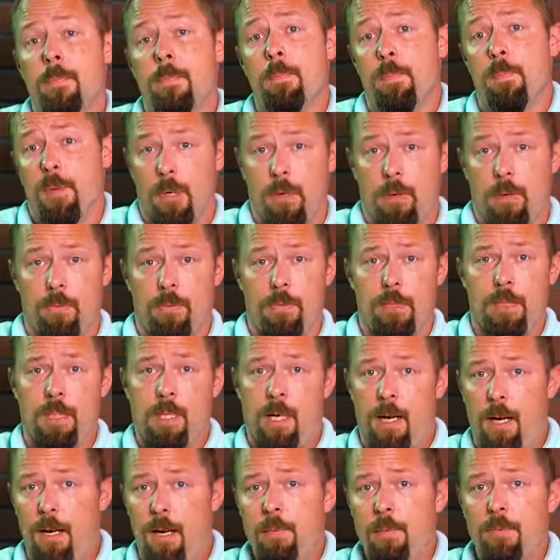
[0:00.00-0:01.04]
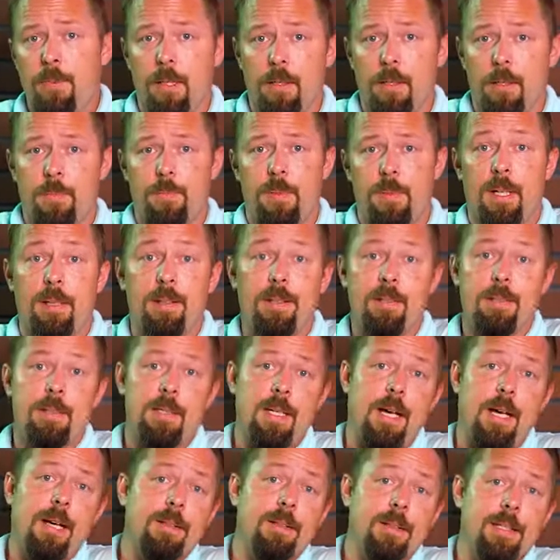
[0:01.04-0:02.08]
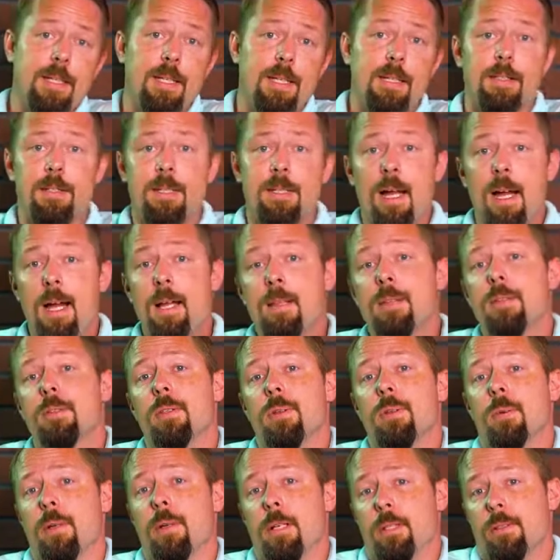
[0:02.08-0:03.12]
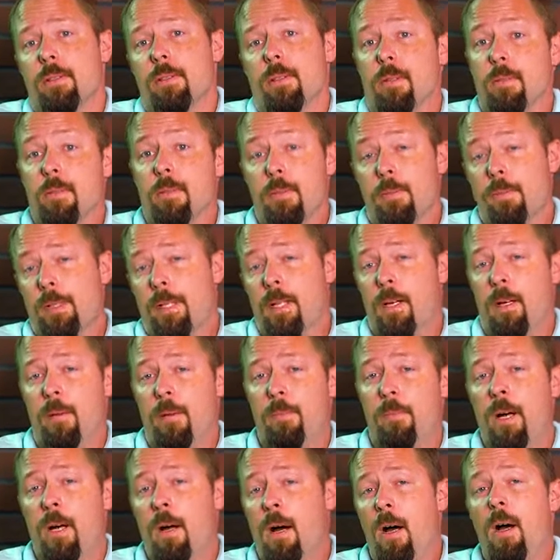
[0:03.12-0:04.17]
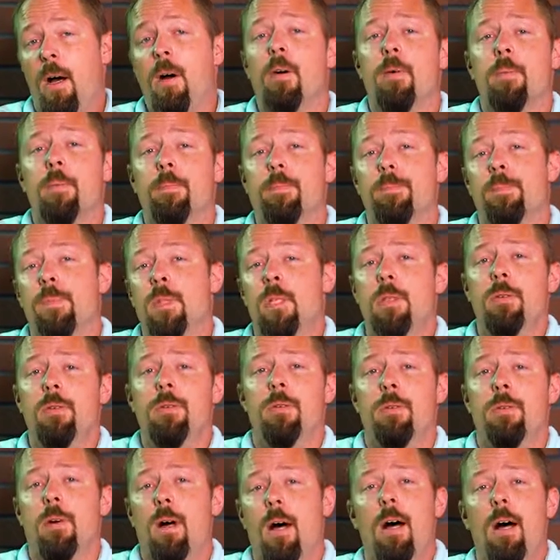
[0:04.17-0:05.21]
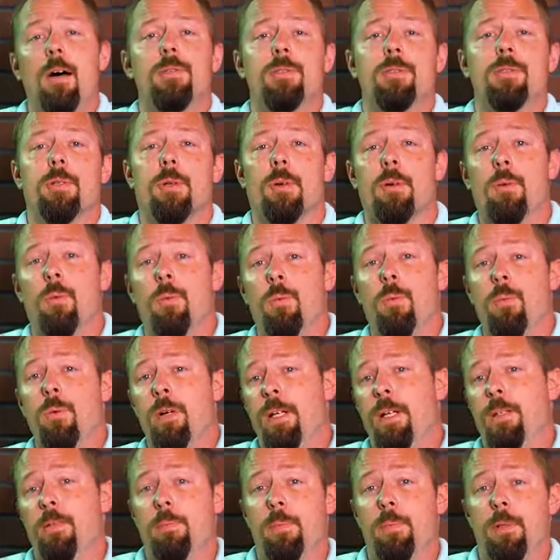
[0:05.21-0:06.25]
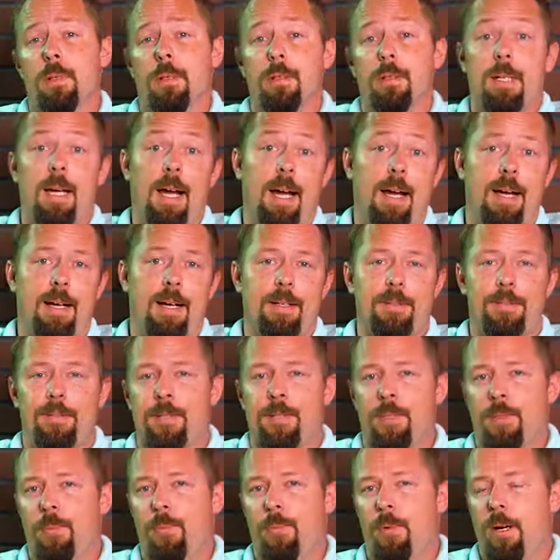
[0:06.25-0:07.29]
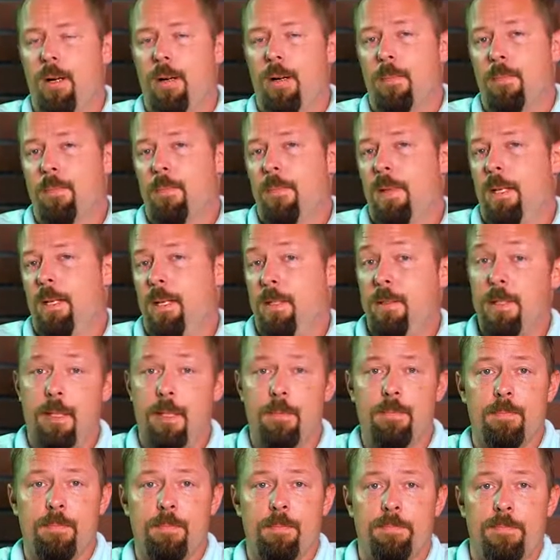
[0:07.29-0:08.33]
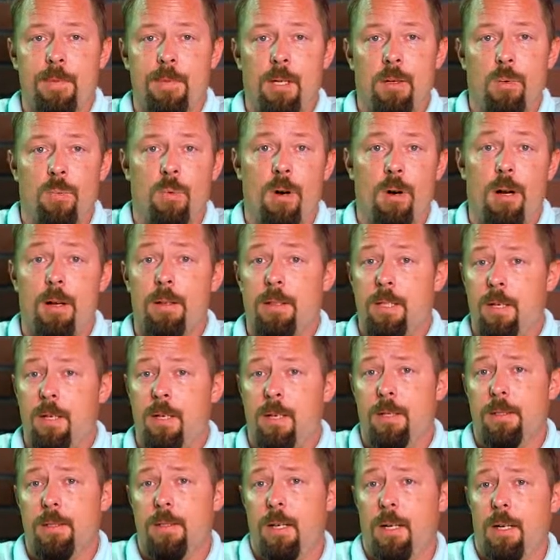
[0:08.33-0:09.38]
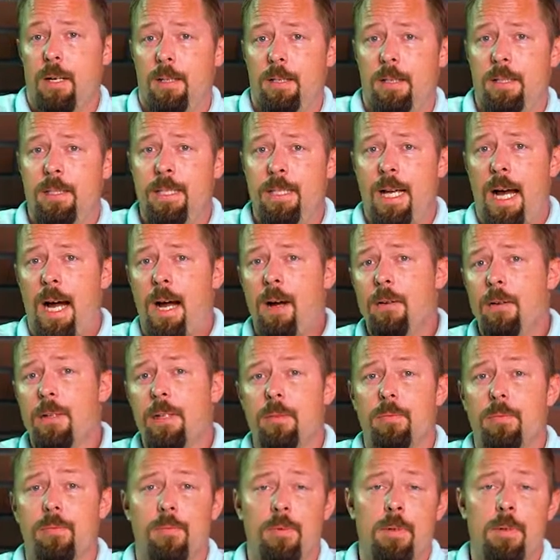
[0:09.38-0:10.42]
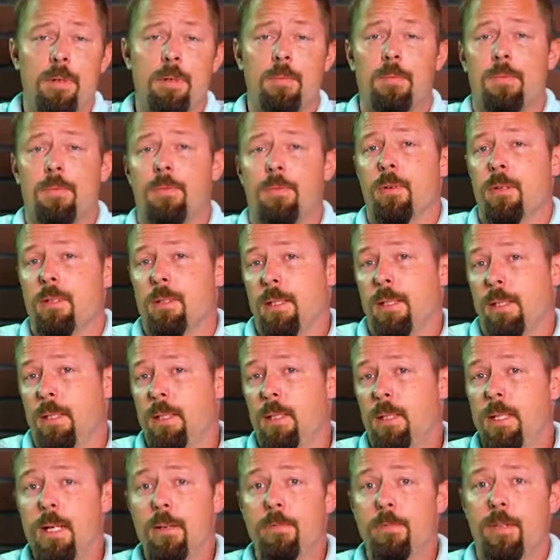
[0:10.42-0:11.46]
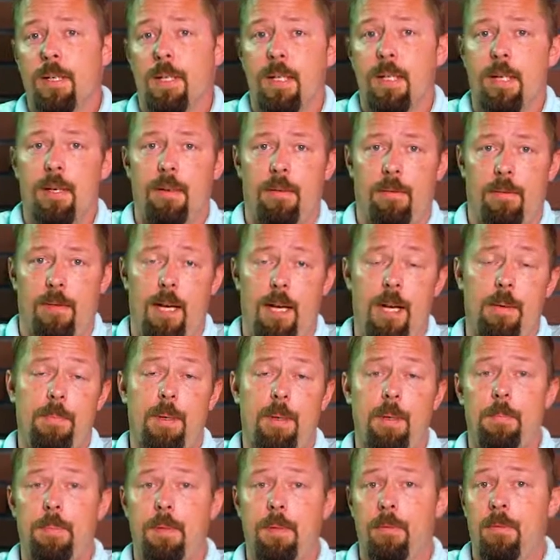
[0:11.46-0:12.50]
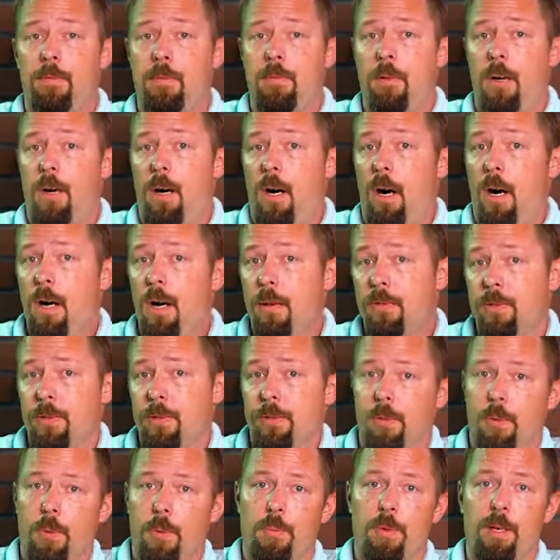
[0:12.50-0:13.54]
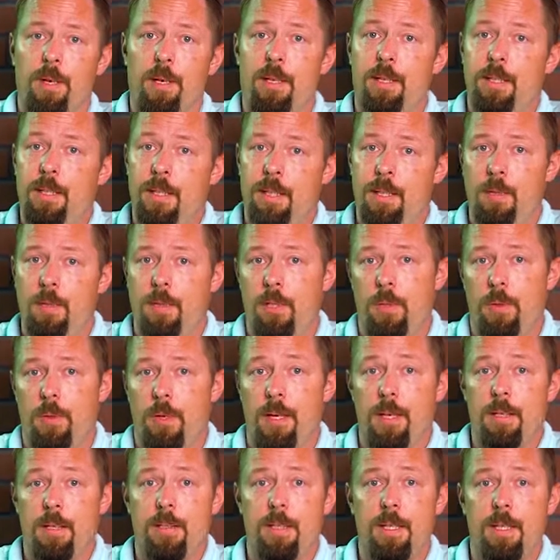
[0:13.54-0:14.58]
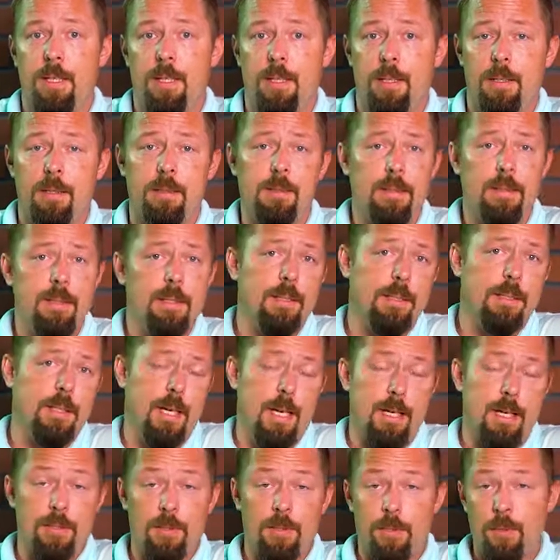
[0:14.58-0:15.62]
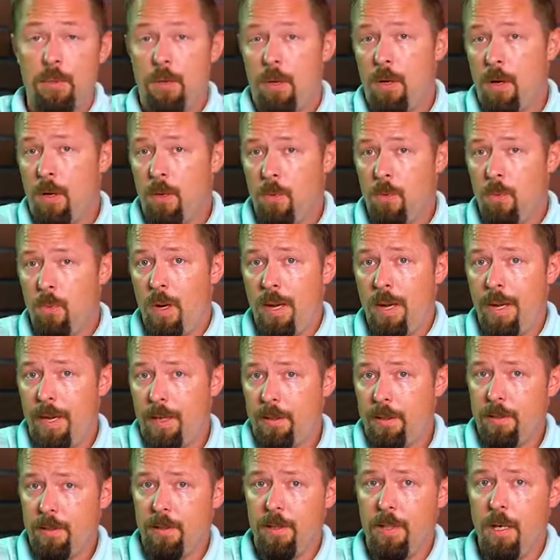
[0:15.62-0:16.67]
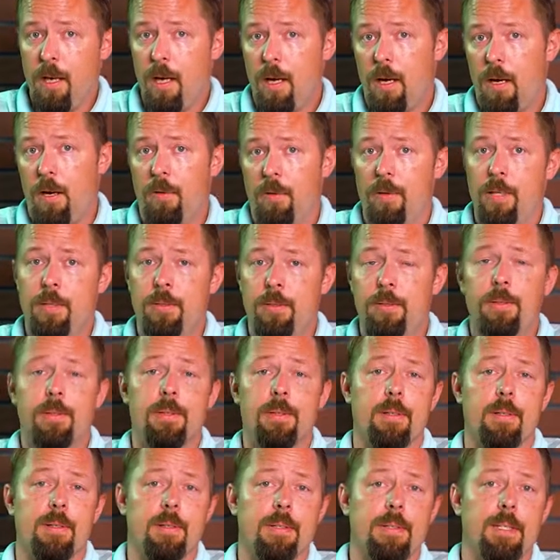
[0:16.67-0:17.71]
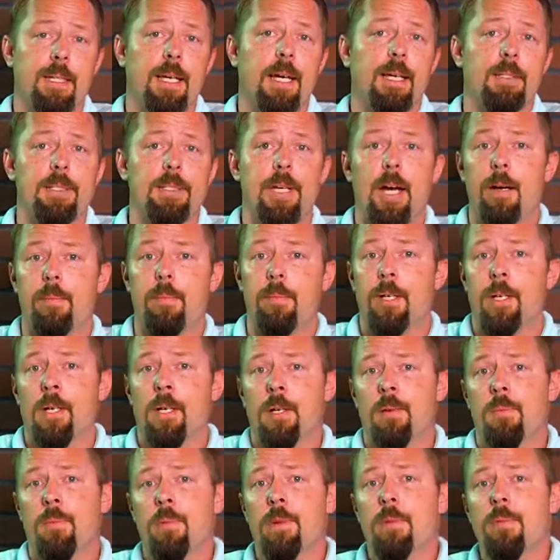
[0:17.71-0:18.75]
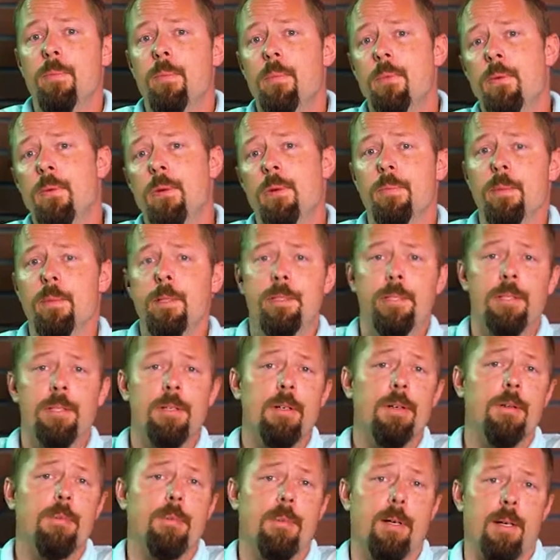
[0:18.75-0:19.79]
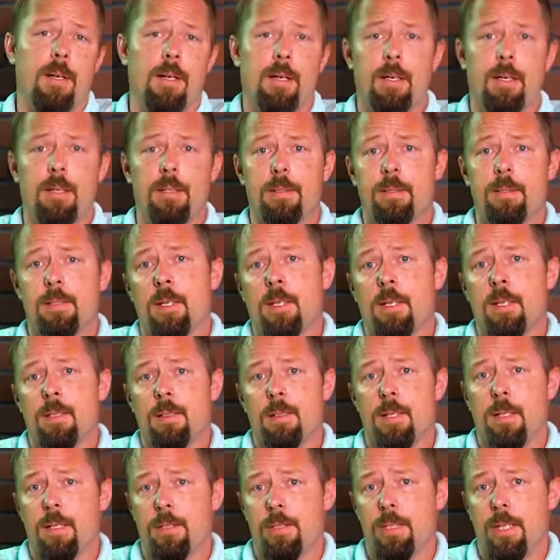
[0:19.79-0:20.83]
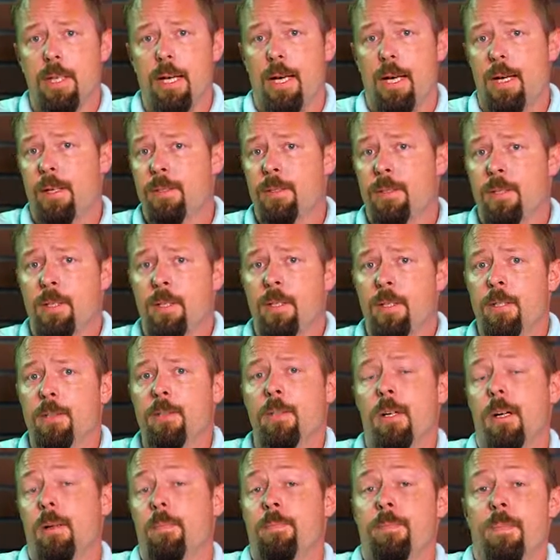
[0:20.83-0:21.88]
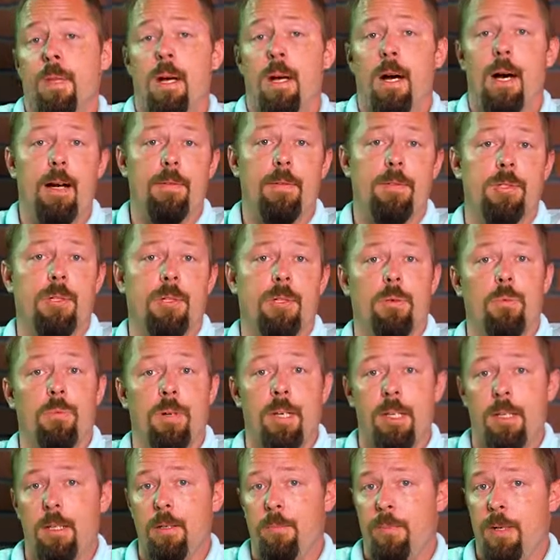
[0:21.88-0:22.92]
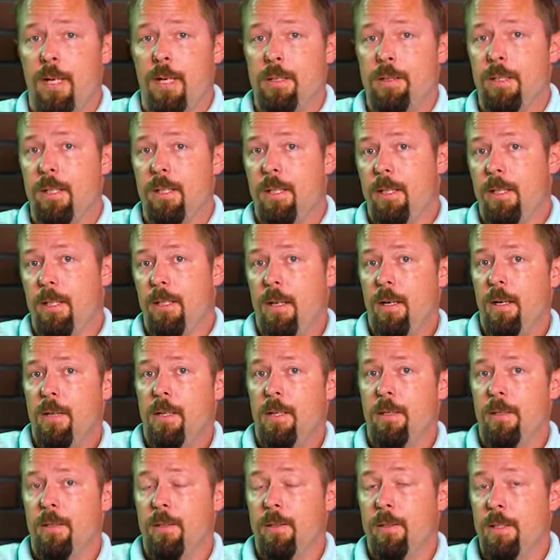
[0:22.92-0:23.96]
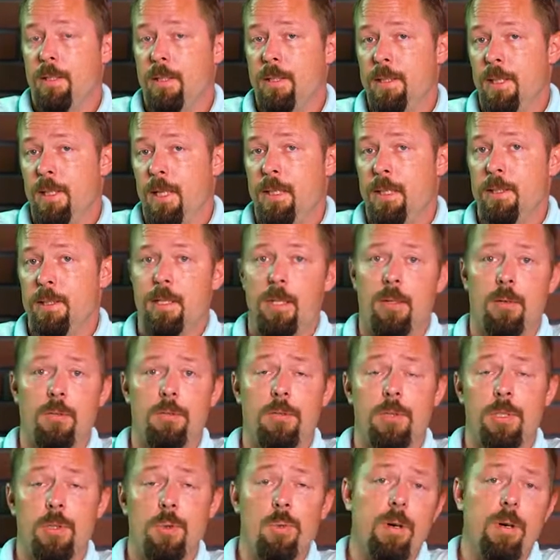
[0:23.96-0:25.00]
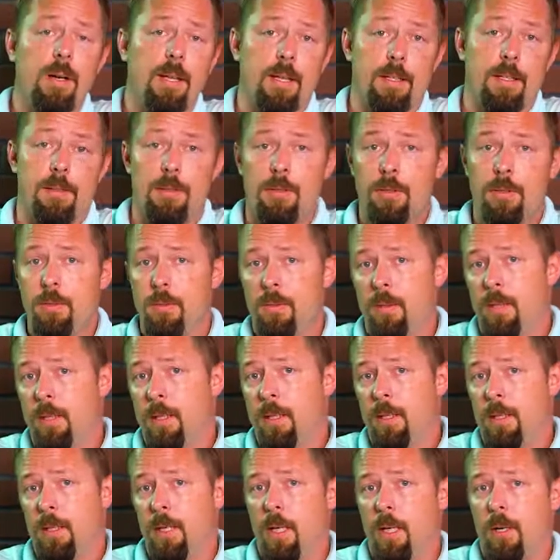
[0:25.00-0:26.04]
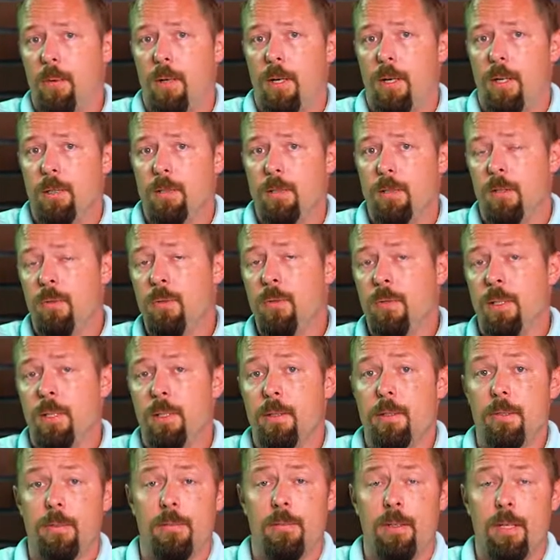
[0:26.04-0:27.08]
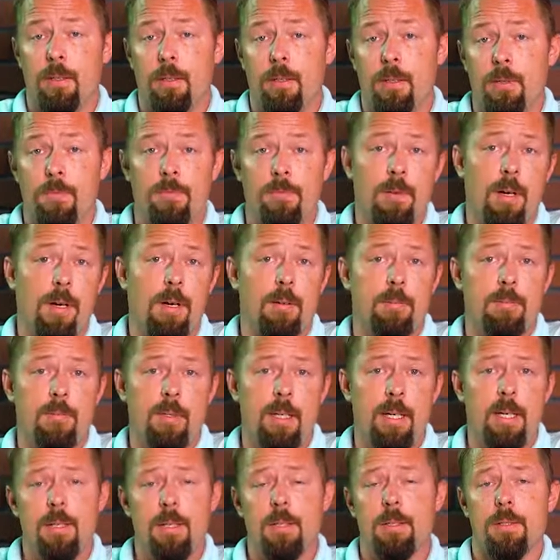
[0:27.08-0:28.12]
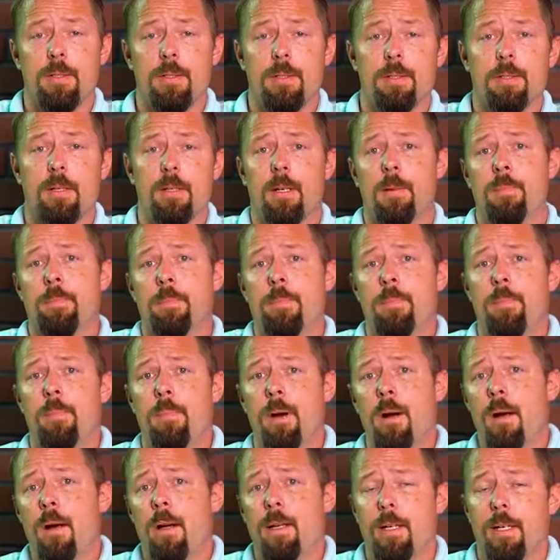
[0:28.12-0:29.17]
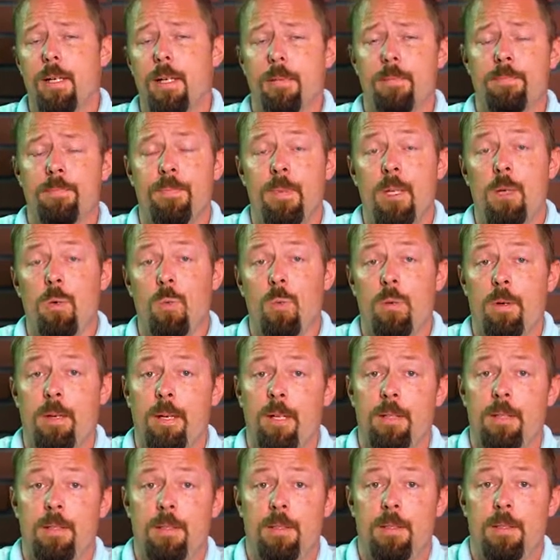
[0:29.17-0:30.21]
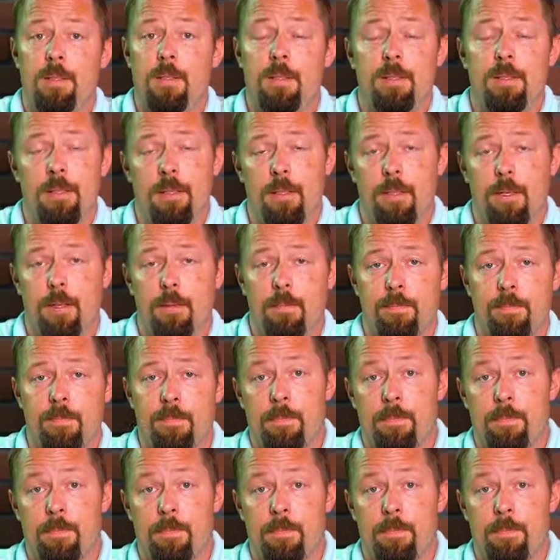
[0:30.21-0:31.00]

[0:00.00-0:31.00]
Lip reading: But over time, we expect the Southeast and the West Coast to become home to offshore wind build as well, he said. While there is undoubted room a significant ramp up of offshore wind in the U.S., it clearly has a long way to go in order to catch up with more mature markets, such as Europe. Offshore wind capacity there currently stands at over 22 gigawatts, according to figures from industry body Wind Europe.